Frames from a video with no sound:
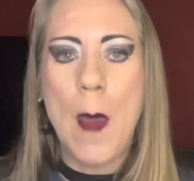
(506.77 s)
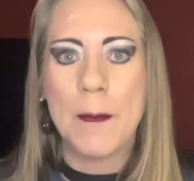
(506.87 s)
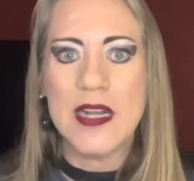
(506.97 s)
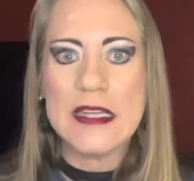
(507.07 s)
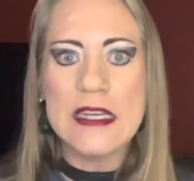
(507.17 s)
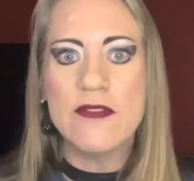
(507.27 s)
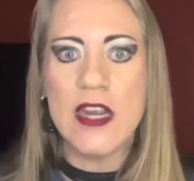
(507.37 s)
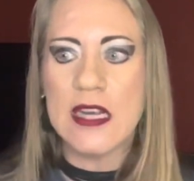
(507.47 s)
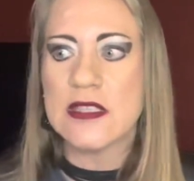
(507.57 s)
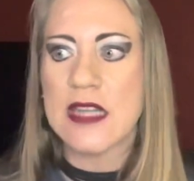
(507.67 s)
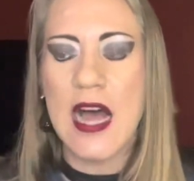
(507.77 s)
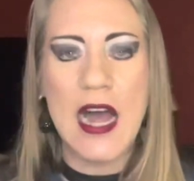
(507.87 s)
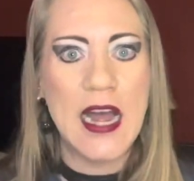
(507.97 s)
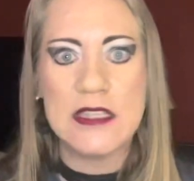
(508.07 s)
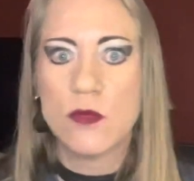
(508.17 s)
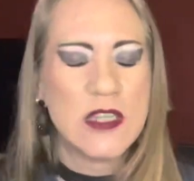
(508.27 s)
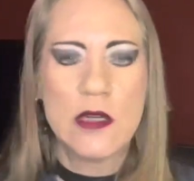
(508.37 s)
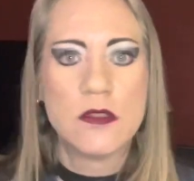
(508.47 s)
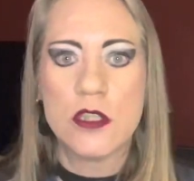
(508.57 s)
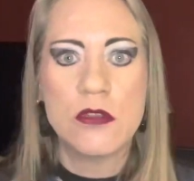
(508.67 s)
believing his lies. And we
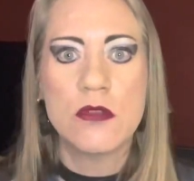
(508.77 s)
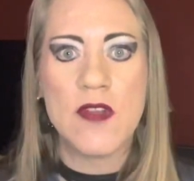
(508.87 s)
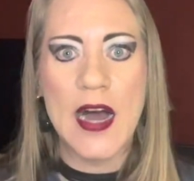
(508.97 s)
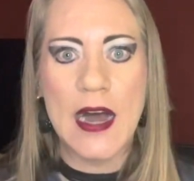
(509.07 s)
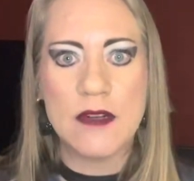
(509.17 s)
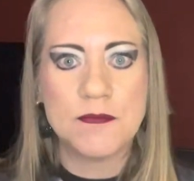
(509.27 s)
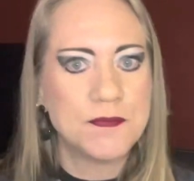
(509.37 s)
don't do that.